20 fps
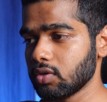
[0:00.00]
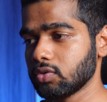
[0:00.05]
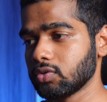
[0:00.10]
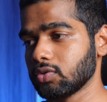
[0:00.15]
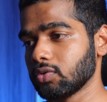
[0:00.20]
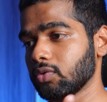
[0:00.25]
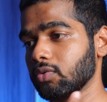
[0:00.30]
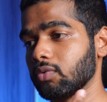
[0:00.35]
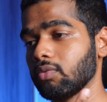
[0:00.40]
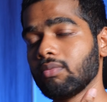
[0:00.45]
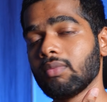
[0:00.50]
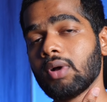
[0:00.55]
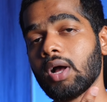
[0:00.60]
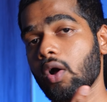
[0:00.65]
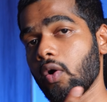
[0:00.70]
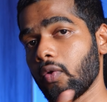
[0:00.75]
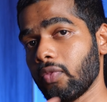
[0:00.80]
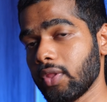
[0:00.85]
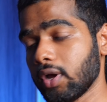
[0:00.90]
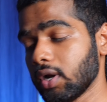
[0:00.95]
So
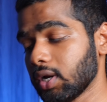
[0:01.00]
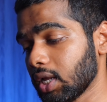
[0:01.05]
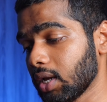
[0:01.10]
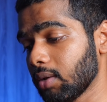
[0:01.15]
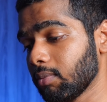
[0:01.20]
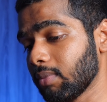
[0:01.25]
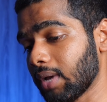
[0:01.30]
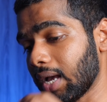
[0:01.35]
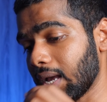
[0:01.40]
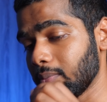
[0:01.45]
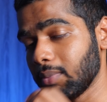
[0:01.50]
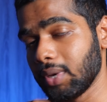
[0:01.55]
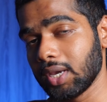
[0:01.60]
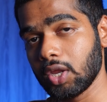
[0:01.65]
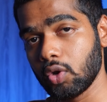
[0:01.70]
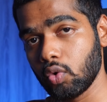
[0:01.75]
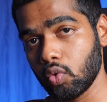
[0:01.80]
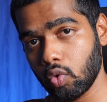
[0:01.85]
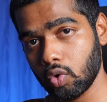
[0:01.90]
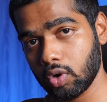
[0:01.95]
on that time I make
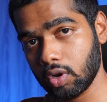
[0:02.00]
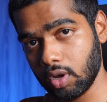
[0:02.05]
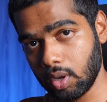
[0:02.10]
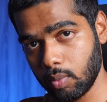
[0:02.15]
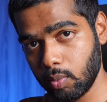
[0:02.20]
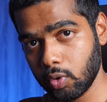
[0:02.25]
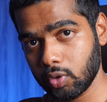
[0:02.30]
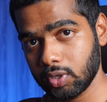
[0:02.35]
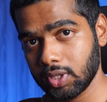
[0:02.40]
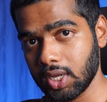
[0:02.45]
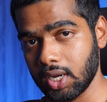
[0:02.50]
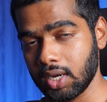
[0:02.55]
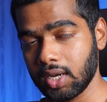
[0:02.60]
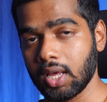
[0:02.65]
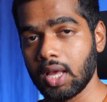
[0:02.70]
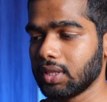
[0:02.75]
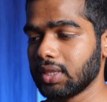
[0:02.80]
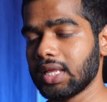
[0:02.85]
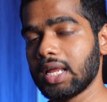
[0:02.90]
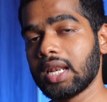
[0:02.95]
a note about that,
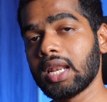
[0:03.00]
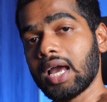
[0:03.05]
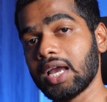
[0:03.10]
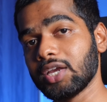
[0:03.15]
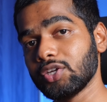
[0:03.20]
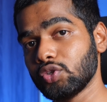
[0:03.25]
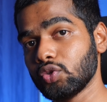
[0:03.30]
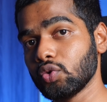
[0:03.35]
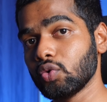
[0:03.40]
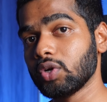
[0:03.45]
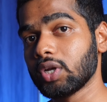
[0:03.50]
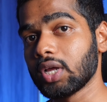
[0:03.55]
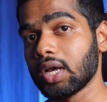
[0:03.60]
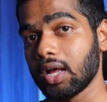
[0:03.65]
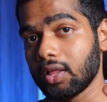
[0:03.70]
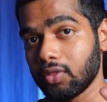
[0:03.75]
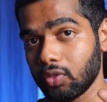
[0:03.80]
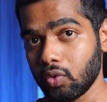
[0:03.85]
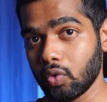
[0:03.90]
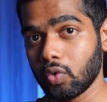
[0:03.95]
then I shoot
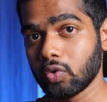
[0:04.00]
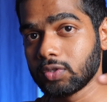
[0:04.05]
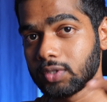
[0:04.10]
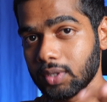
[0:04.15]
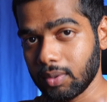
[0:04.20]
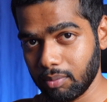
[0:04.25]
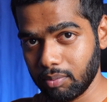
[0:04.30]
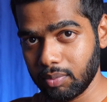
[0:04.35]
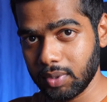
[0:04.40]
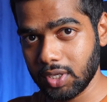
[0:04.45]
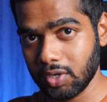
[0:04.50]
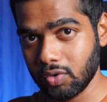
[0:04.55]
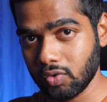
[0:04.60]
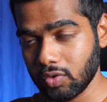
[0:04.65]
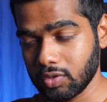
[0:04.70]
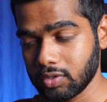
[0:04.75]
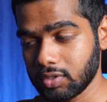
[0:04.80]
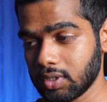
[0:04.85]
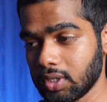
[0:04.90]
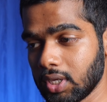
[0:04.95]
those
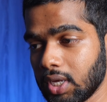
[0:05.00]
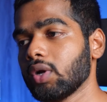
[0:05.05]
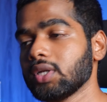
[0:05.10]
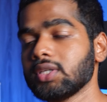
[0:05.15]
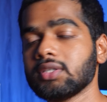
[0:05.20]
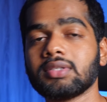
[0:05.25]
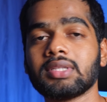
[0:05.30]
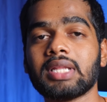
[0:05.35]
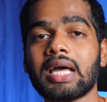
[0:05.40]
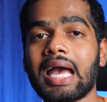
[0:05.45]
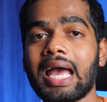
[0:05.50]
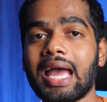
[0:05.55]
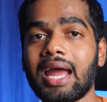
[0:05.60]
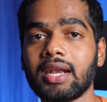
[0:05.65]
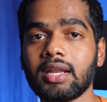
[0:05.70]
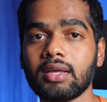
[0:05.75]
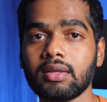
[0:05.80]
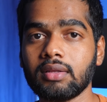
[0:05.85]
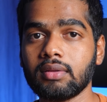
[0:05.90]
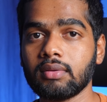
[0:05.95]
b-rolls. Once the
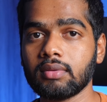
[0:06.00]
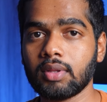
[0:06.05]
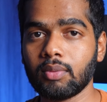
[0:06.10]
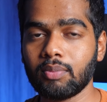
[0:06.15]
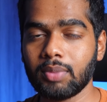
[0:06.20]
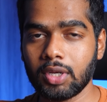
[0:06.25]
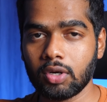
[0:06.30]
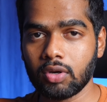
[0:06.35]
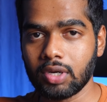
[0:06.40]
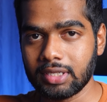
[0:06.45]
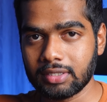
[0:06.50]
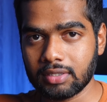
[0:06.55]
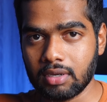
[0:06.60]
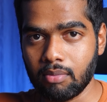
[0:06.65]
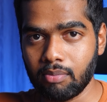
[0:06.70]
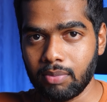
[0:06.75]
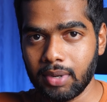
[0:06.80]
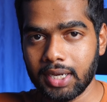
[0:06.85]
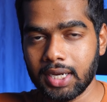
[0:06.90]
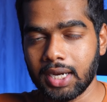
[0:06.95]
adding the b-roll is
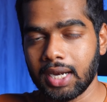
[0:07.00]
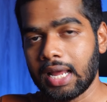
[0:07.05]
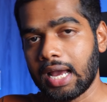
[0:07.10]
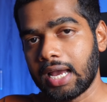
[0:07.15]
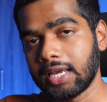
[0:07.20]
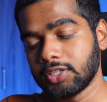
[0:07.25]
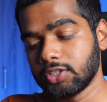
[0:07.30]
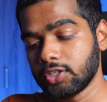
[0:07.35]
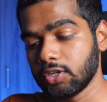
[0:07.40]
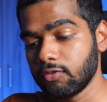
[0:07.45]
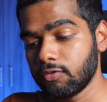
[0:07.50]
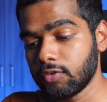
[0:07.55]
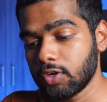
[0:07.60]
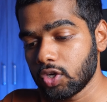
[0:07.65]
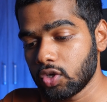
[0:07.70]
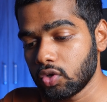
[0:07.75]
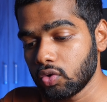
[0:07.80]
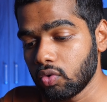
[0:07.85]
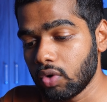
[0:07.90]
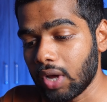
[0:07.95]
completed, I
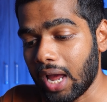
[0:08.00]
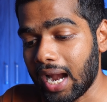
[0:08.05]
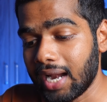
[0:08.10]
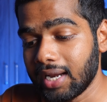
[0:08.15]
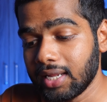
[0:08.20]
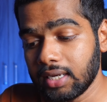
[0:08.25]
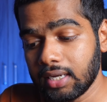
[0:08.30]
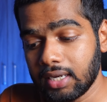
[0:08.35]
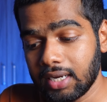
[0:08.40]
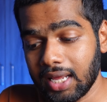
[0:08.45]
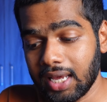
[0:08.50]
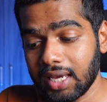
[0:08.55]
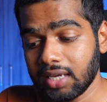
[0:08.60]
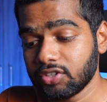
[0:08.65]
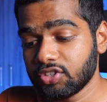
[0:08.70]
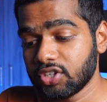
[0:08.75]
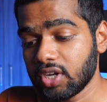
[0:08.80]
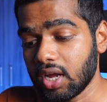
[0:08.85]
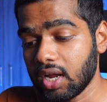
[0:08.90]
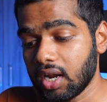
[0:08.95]
shift to adding
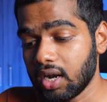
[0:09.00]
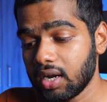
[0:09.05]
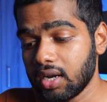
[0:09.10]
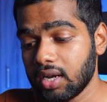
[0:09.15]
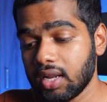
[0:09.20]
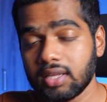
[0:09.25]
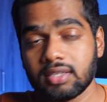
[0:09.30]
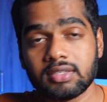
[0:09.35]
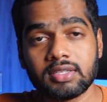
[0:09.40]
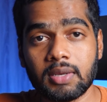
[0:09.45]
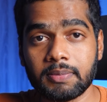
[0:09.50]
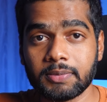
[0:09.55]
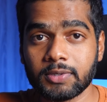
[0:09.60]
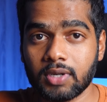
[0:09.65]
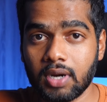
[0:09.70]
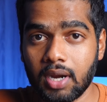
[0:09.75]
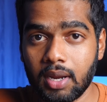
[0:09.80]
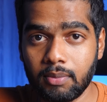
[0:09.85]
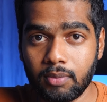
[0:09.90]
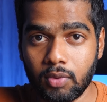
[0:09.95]
text and
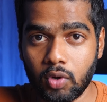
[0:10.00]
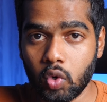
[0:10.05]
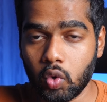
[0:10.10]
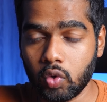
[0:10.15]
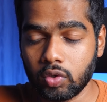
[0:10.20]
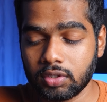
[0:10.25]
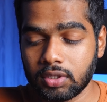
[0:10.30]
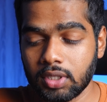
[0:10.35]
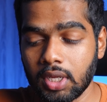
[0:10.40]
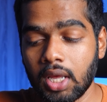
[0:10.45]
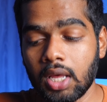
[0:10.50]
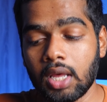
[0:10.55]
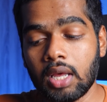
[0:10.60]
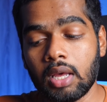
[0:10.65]
subscribe notes.